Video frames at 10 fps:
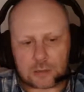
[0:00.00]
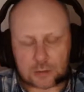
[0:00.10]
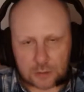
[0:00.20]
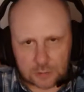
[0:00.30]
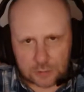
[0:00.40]

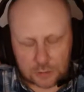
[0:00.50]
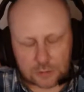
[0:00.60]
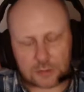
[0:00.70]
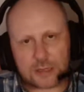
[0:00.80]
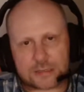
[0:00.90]
The
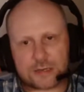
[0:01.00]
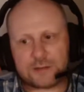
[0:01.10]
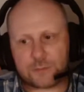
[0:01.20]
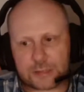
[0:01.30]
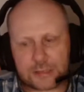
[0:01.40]
thing is,
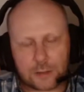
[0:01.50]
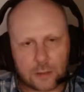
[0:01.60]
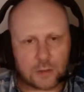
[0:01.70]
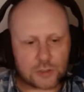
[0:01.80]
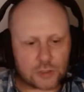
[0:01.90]
I've been eating a
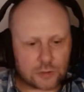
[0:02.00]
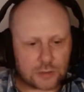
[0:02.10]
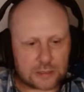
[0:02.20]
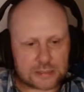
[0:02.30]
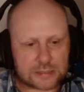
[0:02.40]
lot of junk,
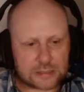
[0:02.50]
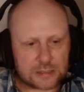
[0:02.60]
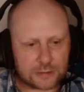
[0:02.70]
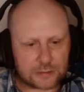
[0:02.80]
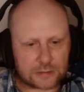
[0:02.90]
like I
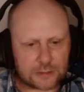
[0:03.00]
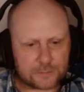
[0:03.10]
say, and